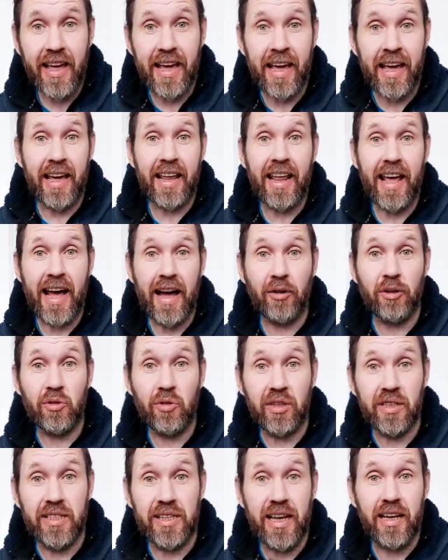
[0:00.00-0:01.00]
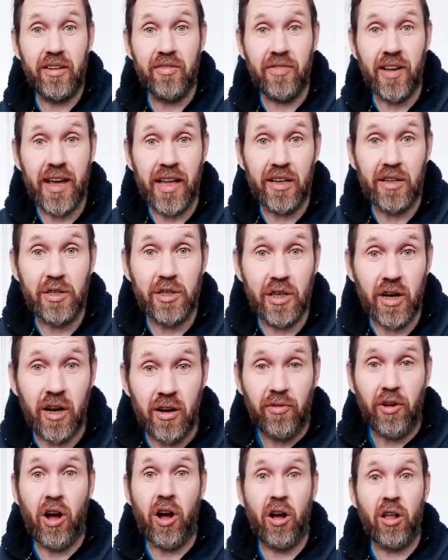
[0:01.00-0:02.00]
and how you can take advantage
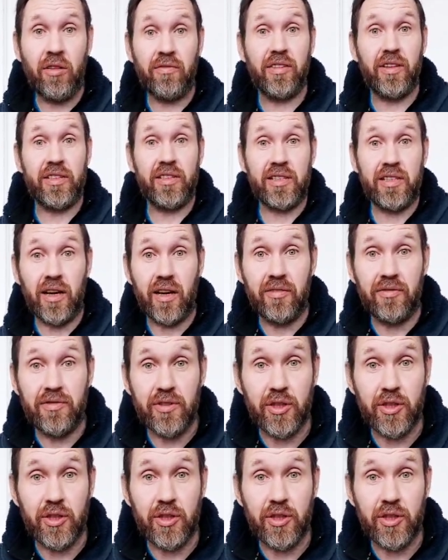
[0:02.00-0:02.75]
of all of this stuff.